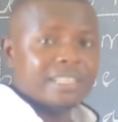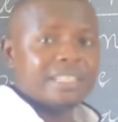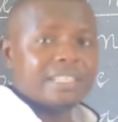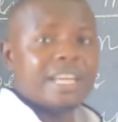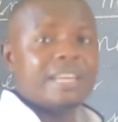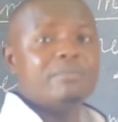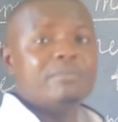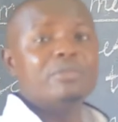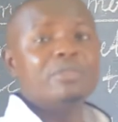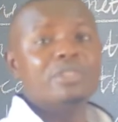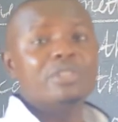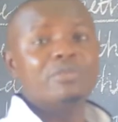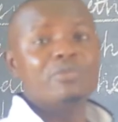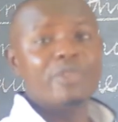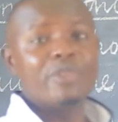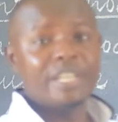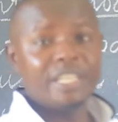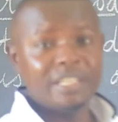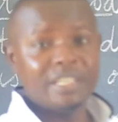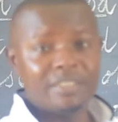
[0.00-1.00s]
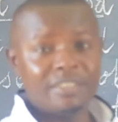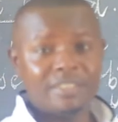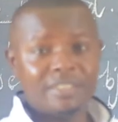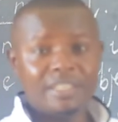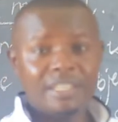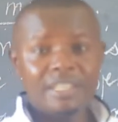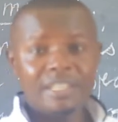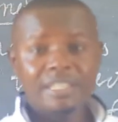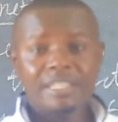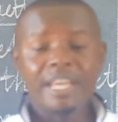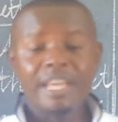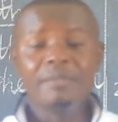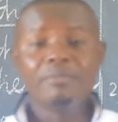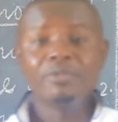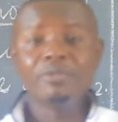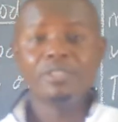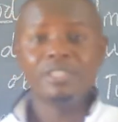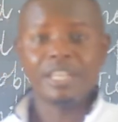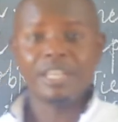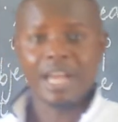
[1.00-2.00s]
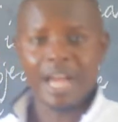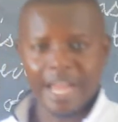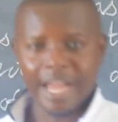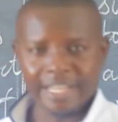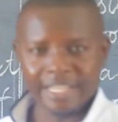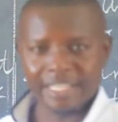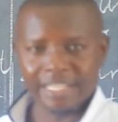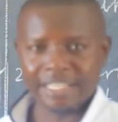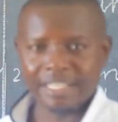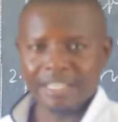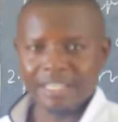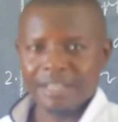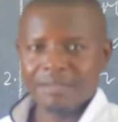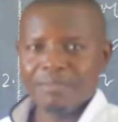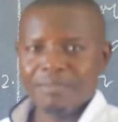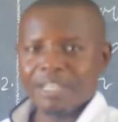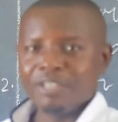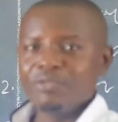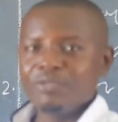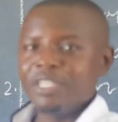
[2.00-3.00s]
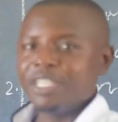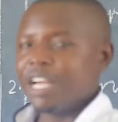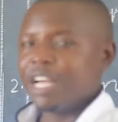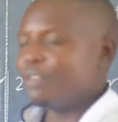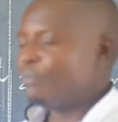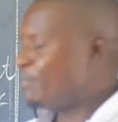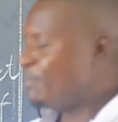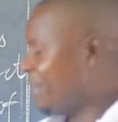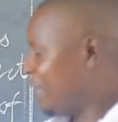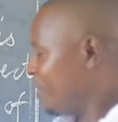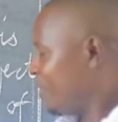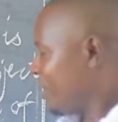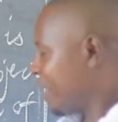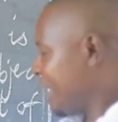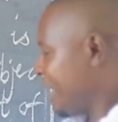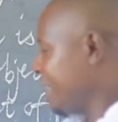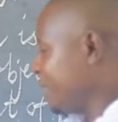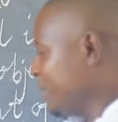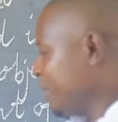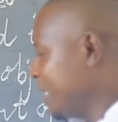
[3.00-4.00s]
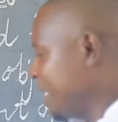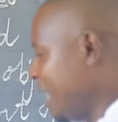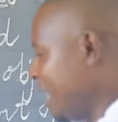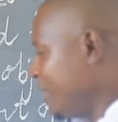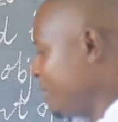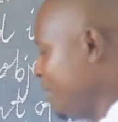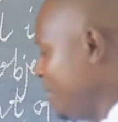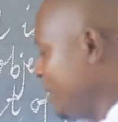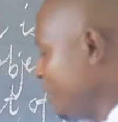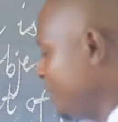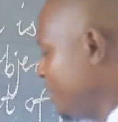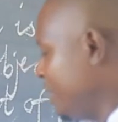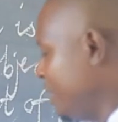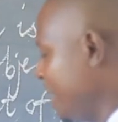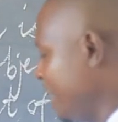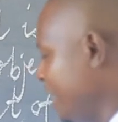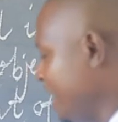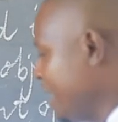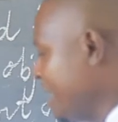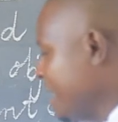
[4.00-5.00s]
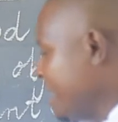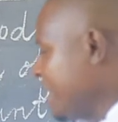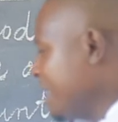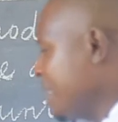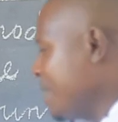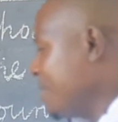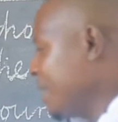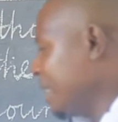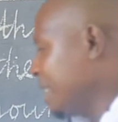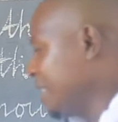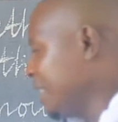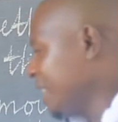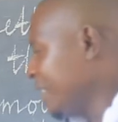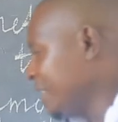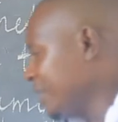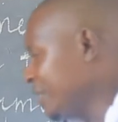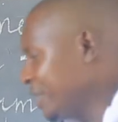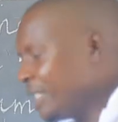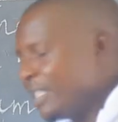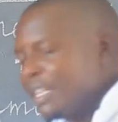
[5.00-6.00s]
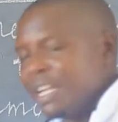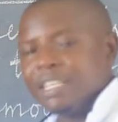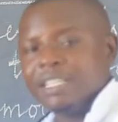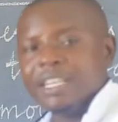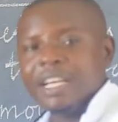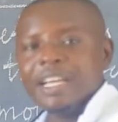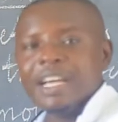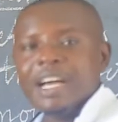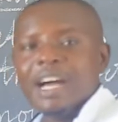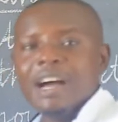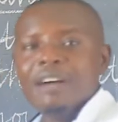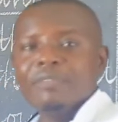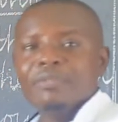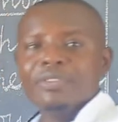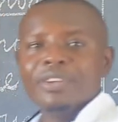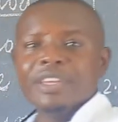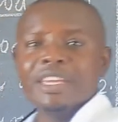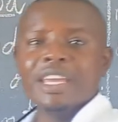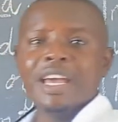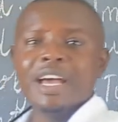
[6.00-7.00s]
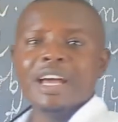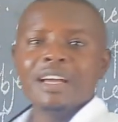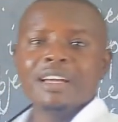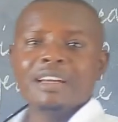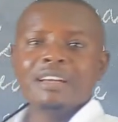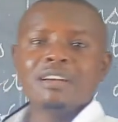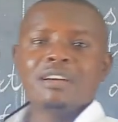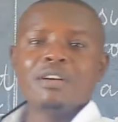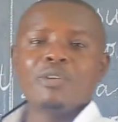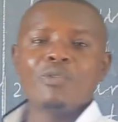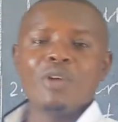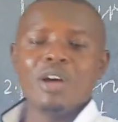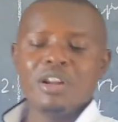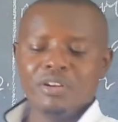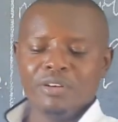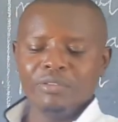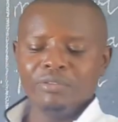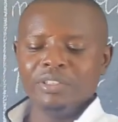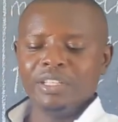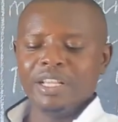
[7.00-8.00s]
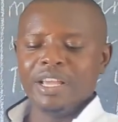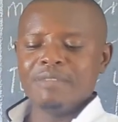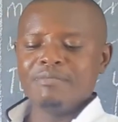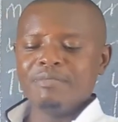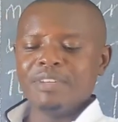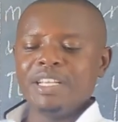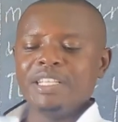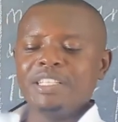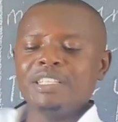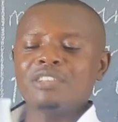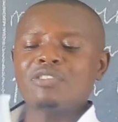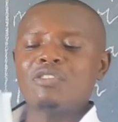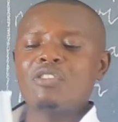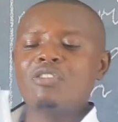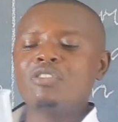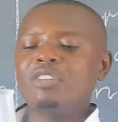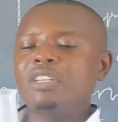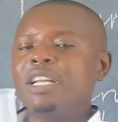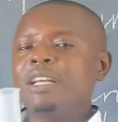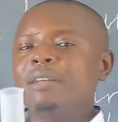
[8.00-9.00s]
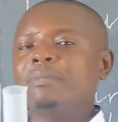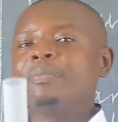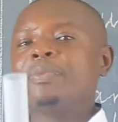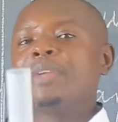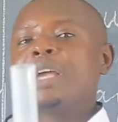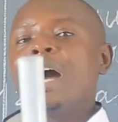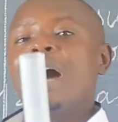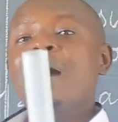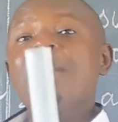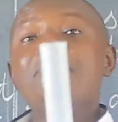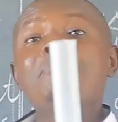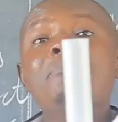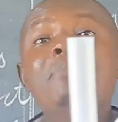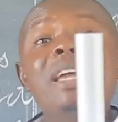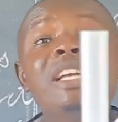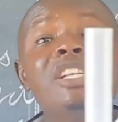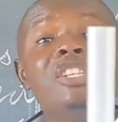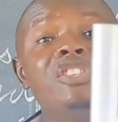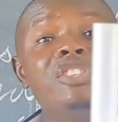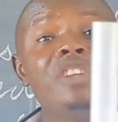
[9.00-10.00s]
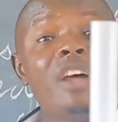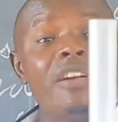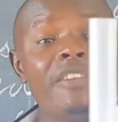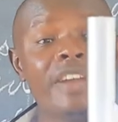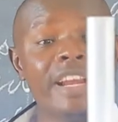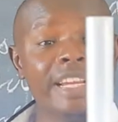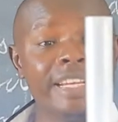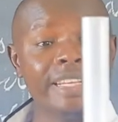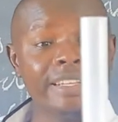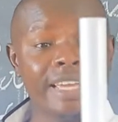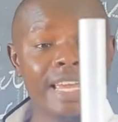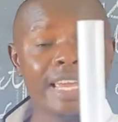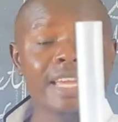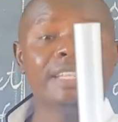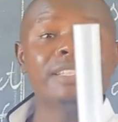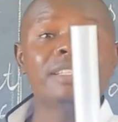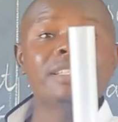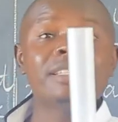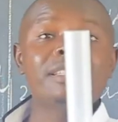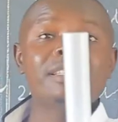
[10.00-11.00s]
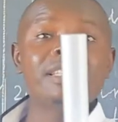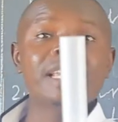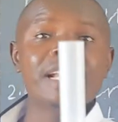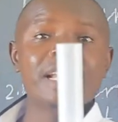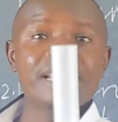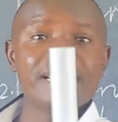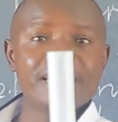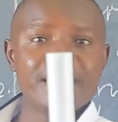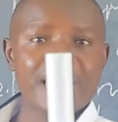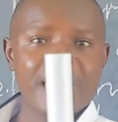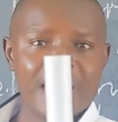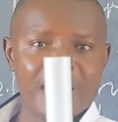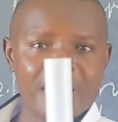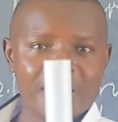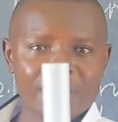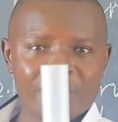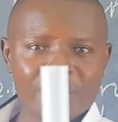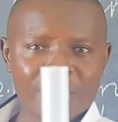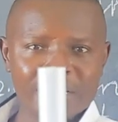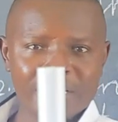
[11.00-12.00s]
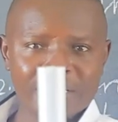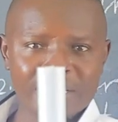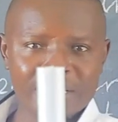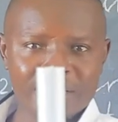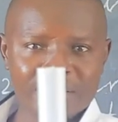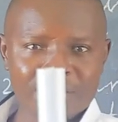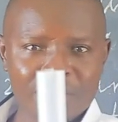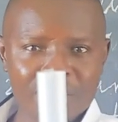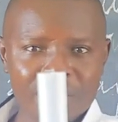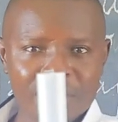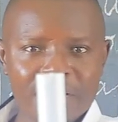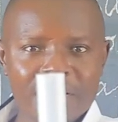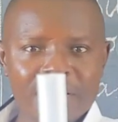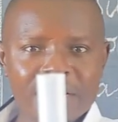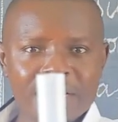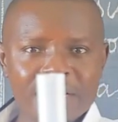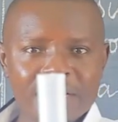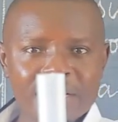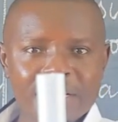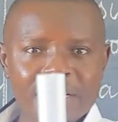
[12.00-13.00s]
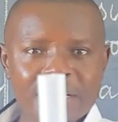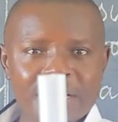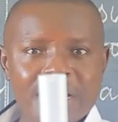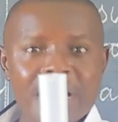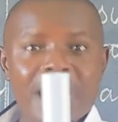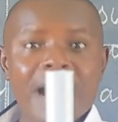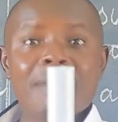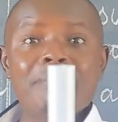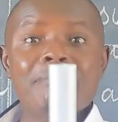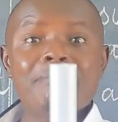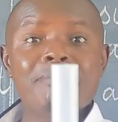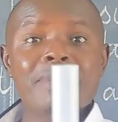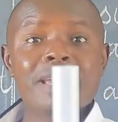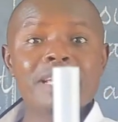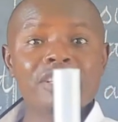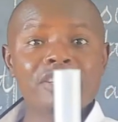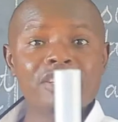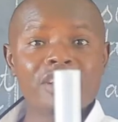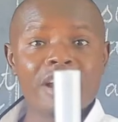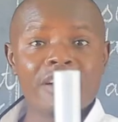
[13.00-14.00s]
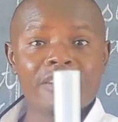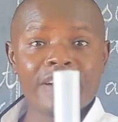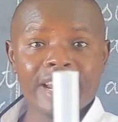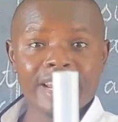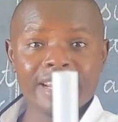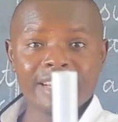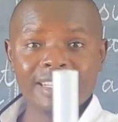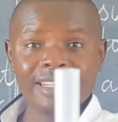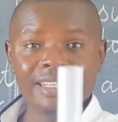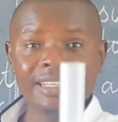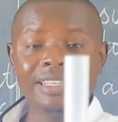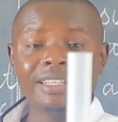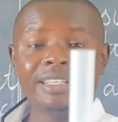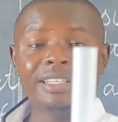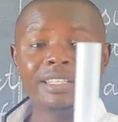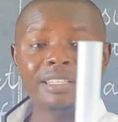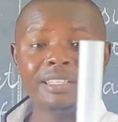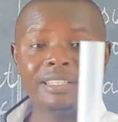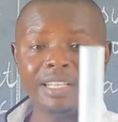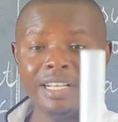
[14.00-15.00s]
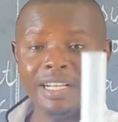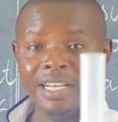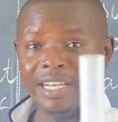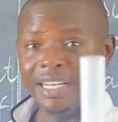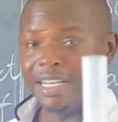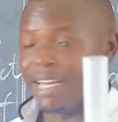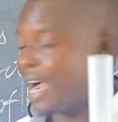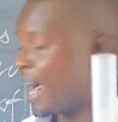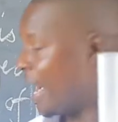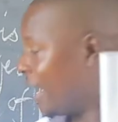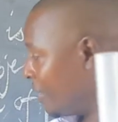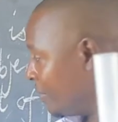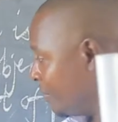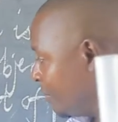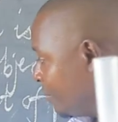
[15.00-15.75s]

times width times height, but we shall be looking, we shall be using the materials that I have here. One of them is called a measuring cylinder. What is it called? A measuring cylinder.